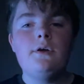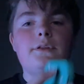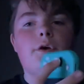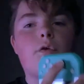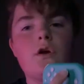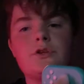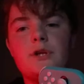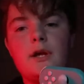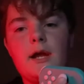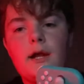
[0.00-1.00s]
that requires
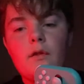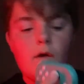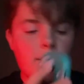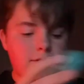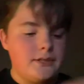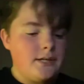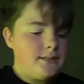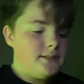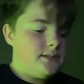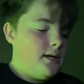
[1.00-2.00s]
analog
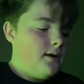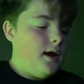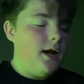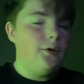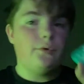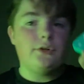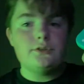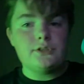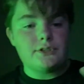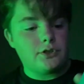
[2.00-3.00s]
sticks and you want to
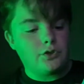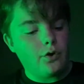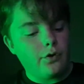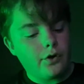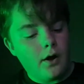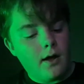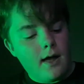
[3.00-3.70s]
use this controller,